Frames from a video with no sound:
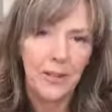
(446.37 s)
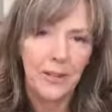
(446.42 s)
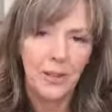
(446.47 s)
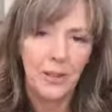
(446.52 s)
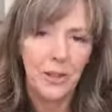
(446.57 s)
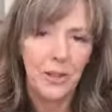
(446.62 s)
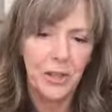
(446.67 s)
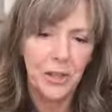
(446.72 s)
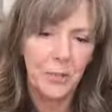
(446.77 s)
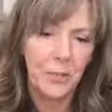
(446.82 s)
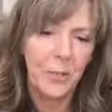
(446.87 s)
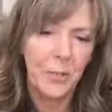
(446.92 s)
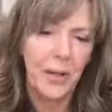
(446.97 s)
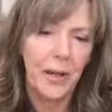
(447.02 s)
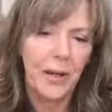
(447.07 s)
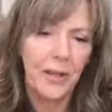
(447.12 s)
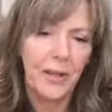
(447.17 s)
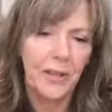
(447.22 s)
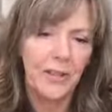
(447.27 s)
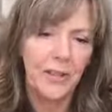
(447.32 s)
So she
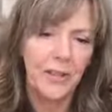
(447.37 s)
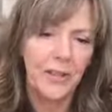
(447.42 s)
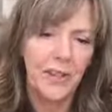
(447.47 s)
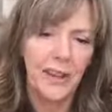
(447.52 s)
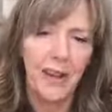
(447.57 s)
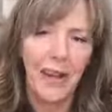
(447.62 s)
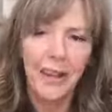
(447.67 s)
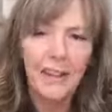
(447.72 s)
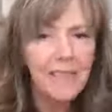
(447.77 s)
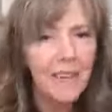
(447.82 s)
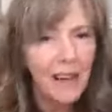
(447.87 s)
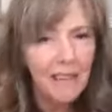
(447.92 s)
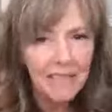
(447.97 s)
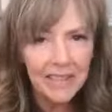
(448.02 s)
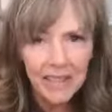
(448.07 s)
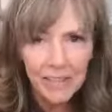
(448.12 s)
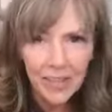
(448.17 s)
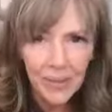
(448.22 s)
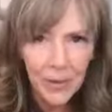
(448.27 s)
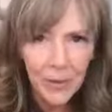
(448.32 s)
prays, kind of
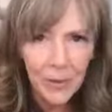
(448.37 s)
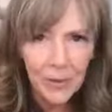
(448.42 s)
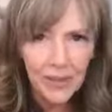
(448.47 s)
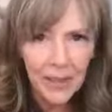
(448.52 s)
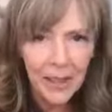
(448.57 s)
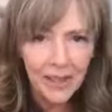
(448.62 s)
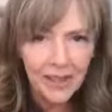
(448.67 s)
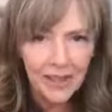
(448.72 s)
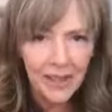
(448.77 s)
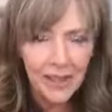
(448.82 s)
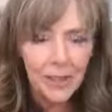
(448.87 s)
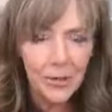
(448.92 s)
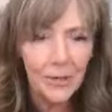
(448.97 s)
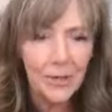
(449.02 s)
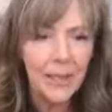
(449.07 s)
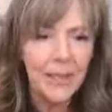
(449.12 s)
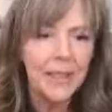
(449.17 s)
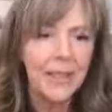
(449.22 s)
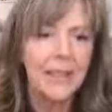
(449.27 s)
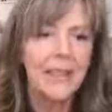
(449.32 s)
having to do with that day's
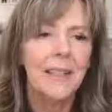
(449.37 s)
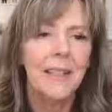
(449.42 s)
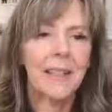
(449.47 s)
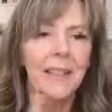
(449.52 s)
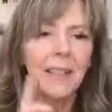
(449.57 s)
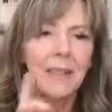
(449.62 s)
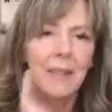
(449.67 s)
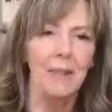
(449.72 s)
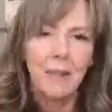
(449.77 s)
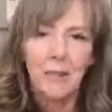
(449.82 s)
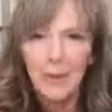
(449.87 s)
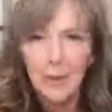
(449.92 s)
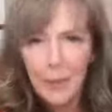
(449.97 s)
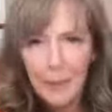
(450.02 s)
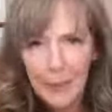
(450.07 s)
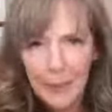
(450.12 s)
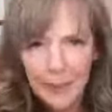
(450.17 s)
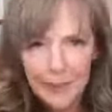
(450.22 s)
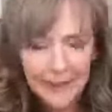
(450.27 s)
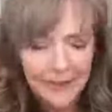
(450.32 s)
reading, for a
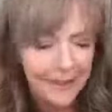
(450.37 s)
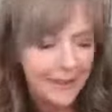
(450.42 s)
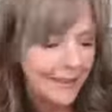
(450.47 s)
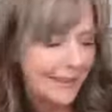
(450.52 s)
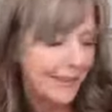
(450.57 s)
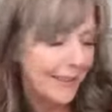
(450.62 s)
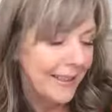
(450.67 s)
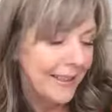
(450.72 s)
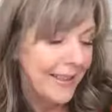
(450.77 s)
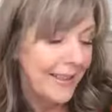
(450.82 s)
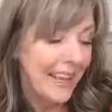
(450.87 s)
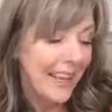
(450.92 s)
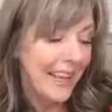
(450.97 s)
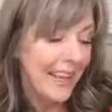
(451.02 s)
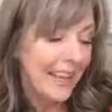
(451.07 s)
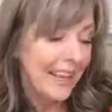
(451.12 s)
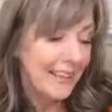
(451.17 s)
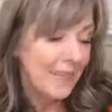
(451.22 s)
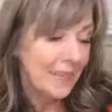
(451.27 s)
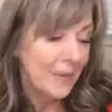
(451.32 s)
minute.
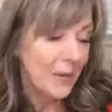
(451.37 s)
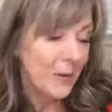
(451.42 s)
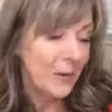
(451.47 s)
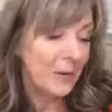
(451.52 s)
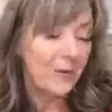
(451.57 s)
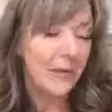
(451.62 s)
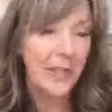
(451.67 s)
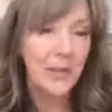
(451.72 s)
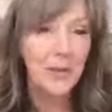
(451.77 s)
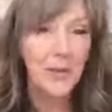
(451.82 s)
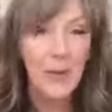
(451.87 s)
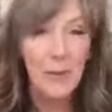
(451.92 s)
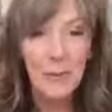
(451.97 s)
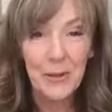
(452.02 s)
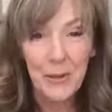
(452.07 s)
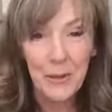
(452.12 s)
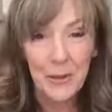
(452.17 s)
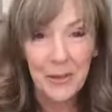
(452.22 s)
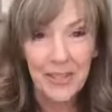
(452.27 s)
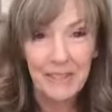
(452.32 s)
And so that's what I've
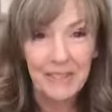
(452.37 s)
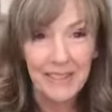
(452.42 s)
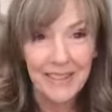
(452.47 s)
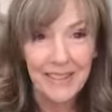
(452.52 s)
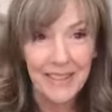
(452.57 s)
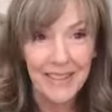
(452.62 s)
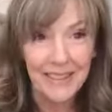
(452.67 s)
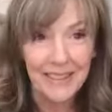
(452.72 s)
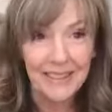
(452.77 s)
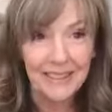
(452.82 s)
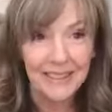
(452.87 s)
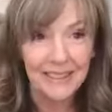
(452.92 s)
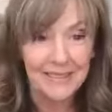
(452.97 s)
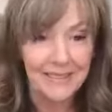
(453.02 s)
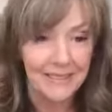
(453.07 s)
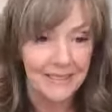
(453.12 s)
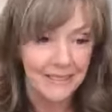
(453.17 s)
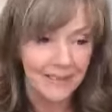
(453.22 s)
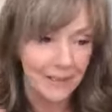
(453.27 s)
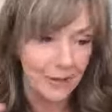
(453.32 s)
been doing every day.
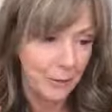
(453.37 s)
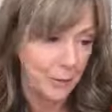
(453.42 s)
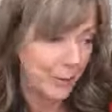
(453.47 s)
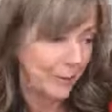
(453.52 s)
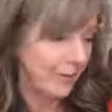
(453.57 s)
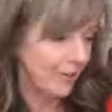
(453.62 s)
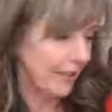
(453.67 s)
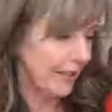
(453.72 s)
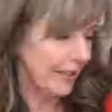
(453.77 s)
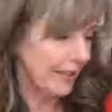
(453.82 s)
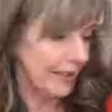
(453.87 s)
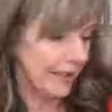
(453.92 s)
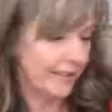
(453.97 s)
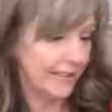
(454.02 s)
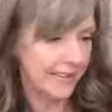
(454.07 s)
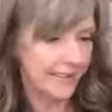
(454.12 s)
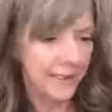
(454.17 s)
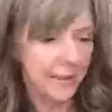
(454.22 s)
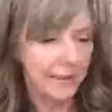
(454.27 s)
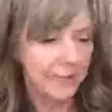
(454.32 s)
It's been
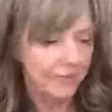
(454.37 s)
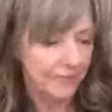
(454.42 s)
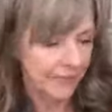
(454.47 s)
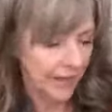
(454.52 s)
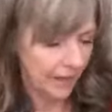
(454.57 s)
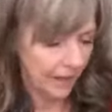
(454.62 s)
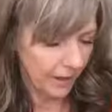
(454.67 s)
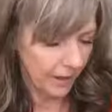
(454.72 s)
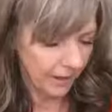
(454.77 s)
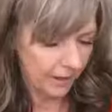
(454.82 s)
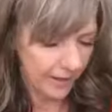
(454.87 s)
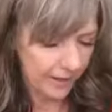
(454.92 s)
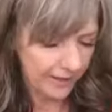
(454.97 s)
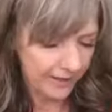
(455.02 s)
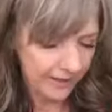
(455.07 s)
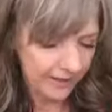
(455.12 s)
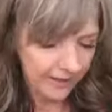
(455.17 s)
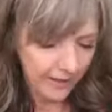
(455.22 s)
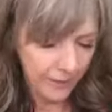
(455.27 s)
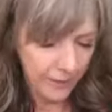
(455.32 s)
fantastic. All
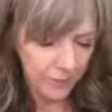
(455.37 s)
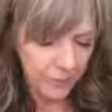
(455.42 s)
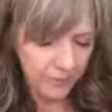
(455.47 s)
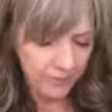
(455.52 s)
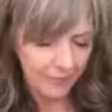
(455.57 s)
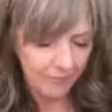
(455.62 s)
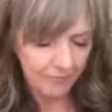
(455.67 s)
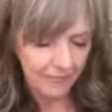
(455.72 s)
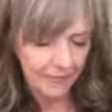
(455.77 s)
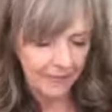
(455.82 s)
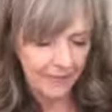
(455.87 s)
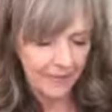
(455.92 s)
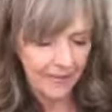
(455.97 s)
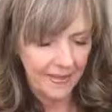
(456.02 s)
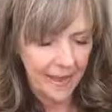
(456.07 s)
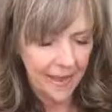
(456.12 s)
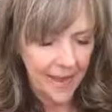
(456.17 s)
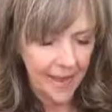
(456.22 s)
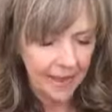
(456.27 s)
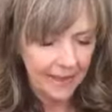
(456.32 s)
right, so
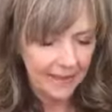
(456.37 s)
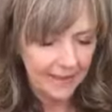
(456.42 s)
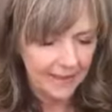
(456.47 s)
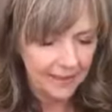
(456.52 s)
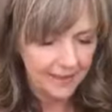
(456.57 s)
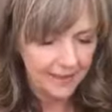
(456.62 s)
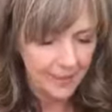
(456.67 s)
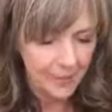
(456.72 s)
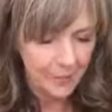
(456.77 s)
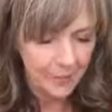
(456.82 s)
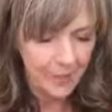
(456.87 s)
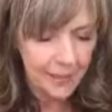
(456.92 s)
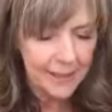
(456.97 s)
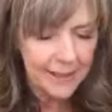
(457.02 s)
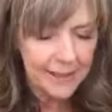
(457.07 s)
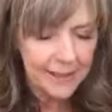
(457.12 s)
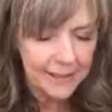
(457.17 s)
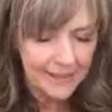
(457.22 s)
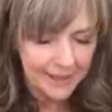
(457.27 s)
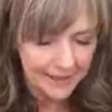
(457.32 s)
that is number
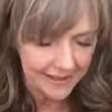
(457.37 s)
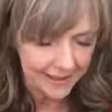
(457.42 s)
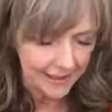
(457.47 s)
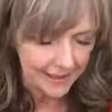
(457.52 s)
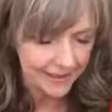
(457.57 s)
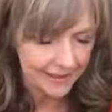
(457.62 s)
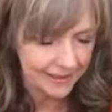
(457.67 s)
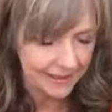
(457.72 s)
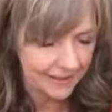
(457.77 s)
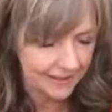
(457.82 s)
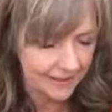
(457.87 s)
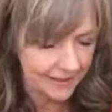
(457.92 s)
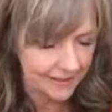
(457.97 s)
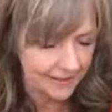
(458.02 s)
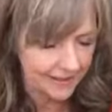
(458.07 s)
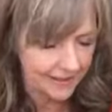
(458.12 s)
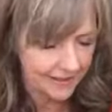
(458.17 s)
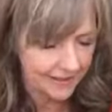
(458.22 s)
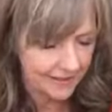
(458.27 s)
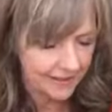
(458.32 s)
6.